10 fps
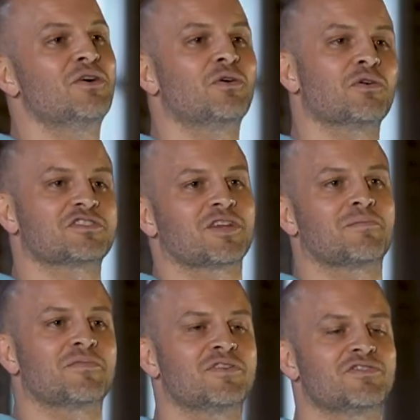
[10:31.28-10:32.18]
or
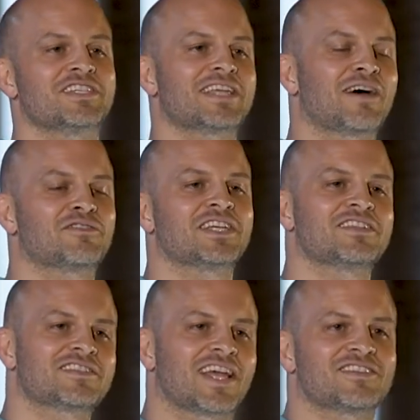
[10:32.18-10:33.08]
some resounding
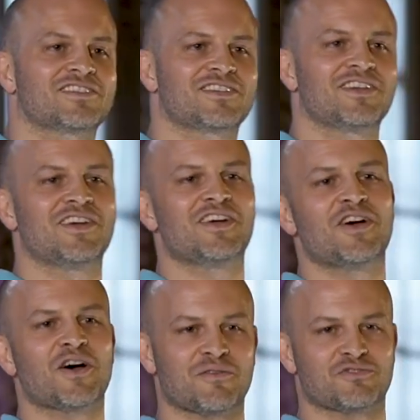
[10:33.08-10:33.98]
sense
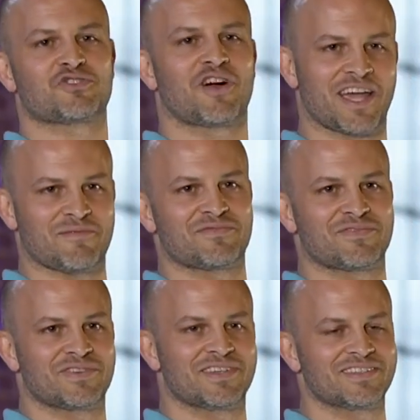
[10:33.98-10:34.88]
of
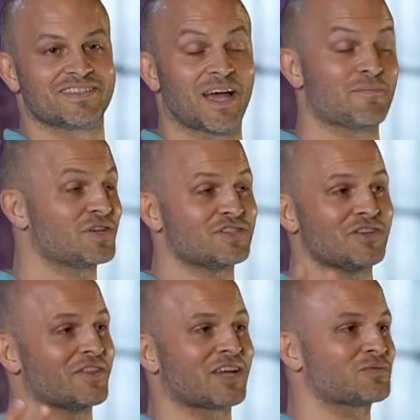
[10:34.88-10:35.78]
triumph." I put it to
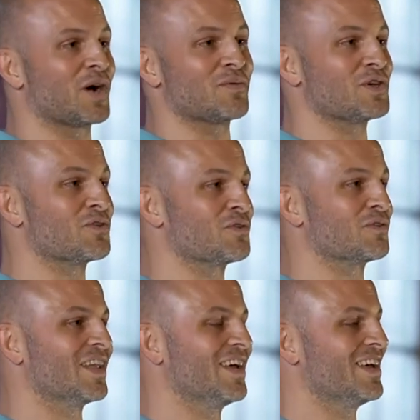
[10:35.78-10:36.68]
you, that's why we
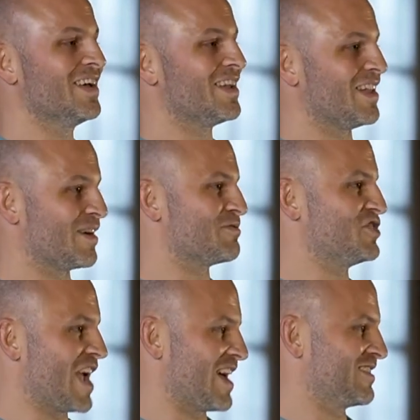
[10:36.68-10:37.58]
all love
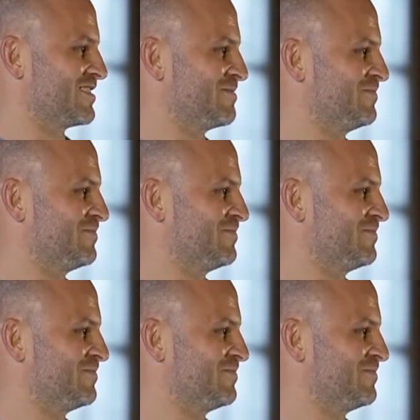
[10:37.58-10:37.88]
jazz.